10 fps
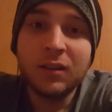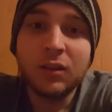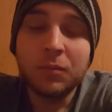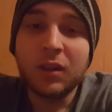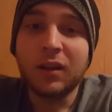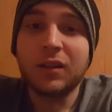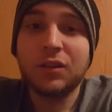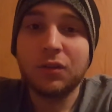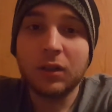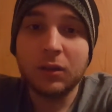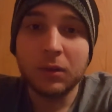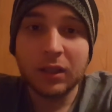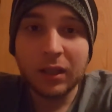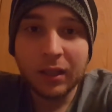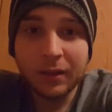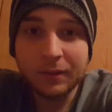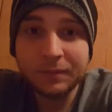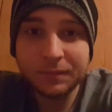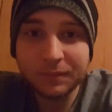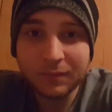something I struggle with,
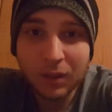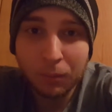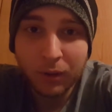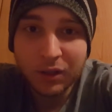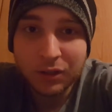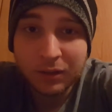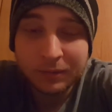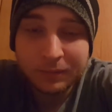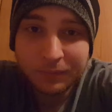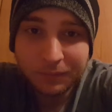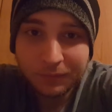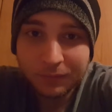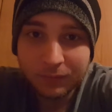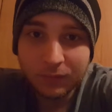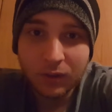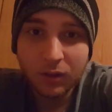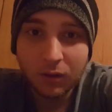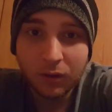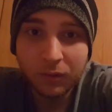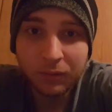depression.
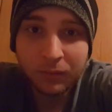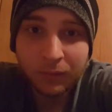So